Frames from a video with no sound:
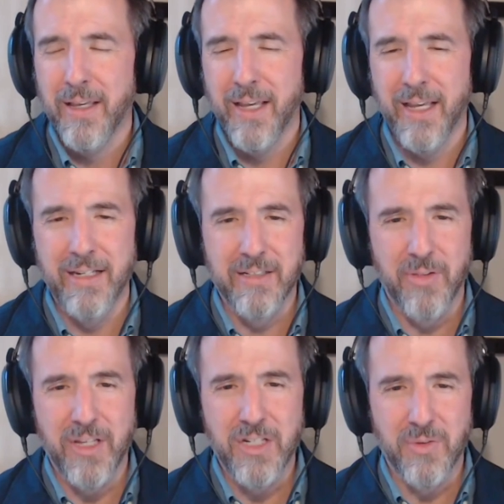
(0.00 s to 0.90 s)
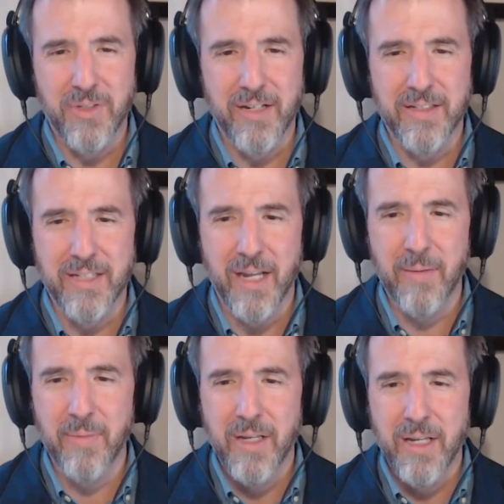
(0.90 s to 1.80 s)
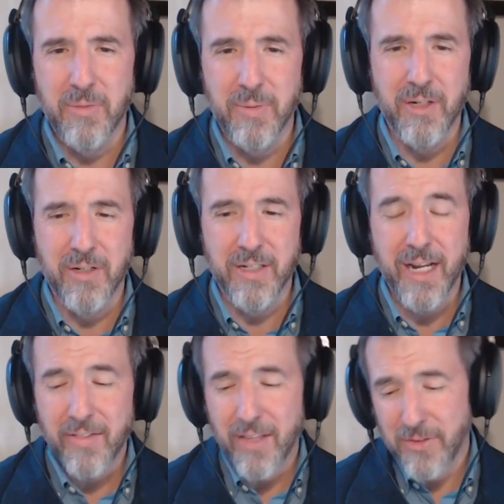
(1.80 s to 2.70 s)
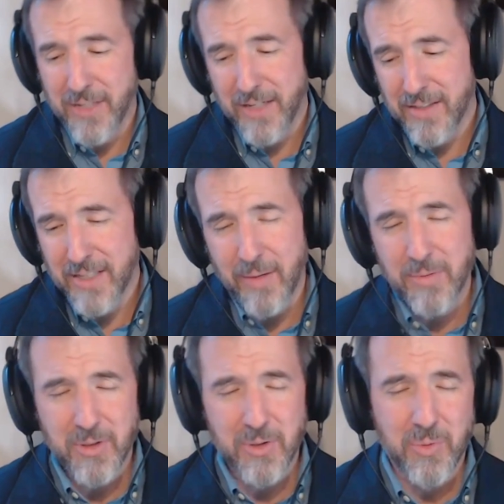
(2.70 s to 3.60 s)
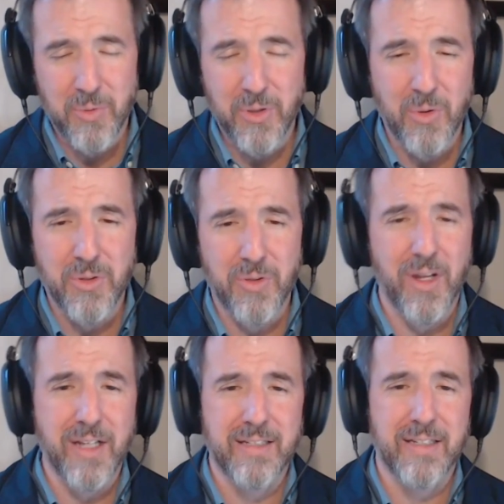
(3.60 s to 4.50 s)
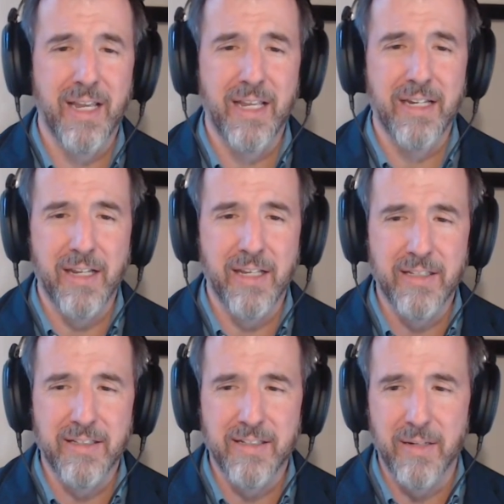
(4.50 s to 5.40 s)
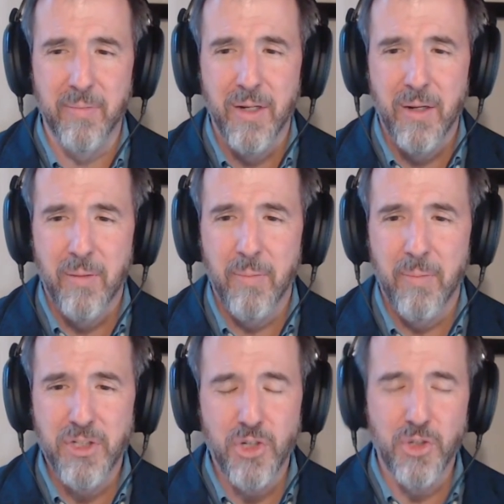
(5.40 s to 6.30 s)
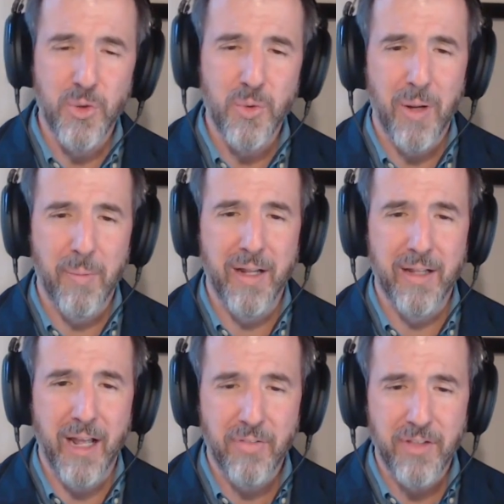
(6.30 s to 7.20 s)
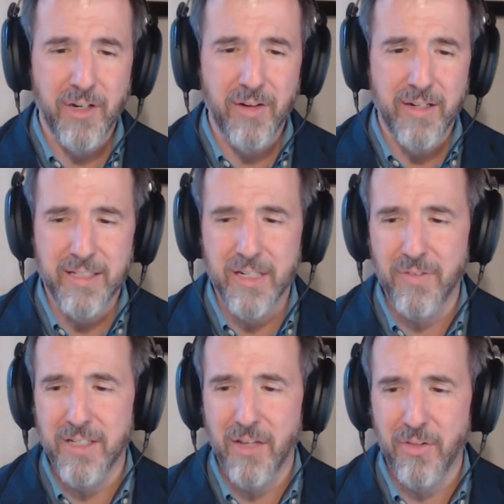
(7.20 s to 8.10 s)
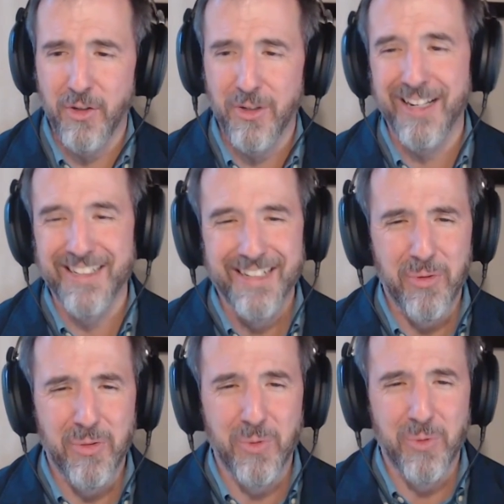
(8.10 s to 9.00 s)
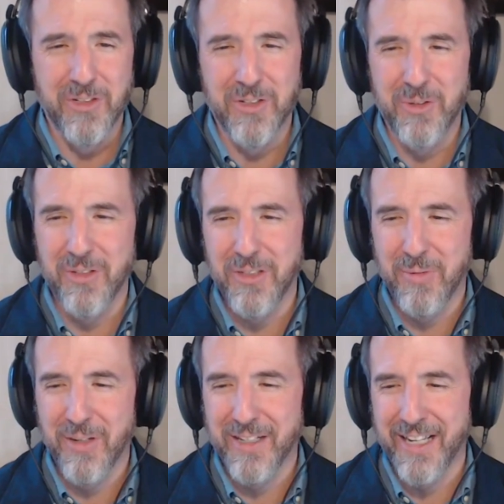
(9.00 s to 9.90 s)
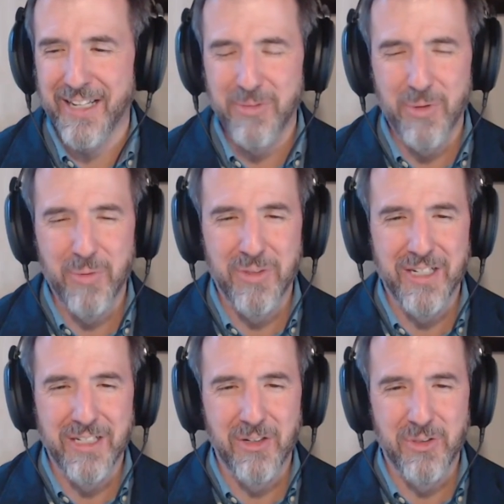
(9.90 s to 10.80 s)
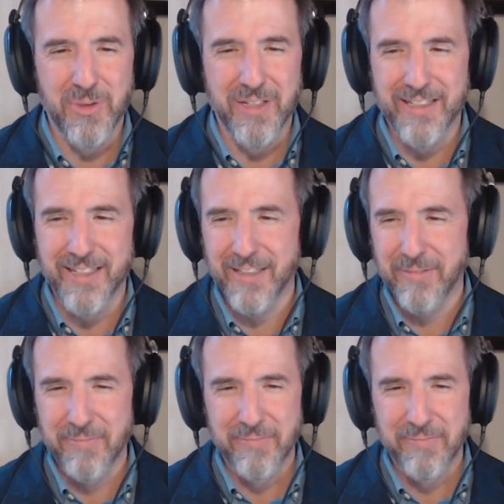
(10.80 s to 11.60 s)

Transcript: And so thanks for taking the time to be here today. And thanks for taking the time to record your thoughts and get some much to do about out there and see if it's nothing or not with the work that you're doing on your podcast. We appreciate y'all joining us today.